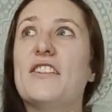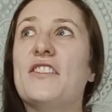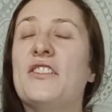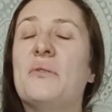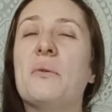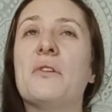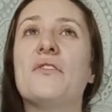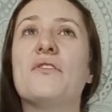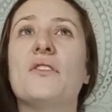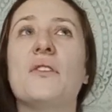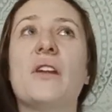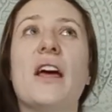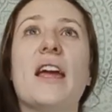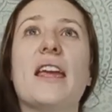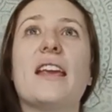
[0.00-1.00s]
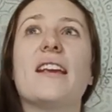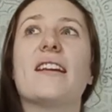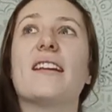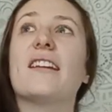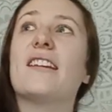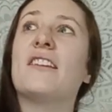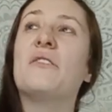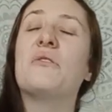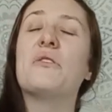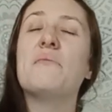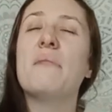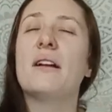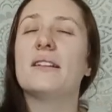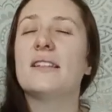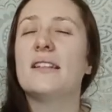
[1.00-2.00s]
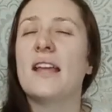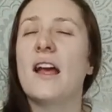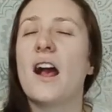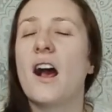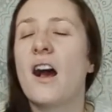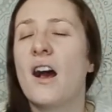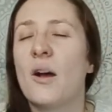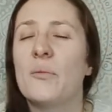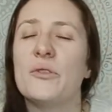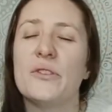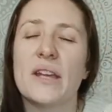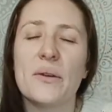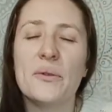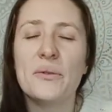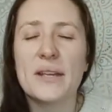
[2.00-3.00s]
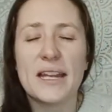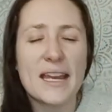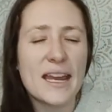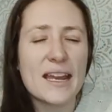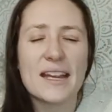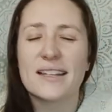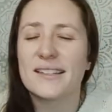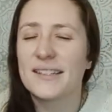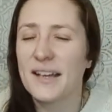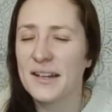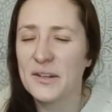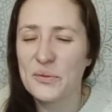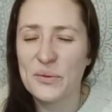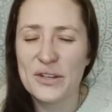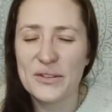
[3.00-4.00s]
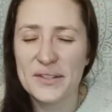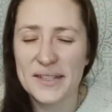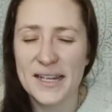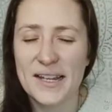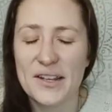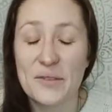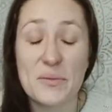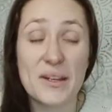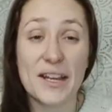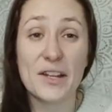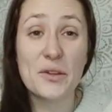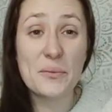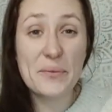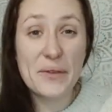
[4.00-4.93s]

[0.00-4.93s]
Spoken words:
you want to feel like you could melt in their arms. You get all giddy and excited when you see them. You get the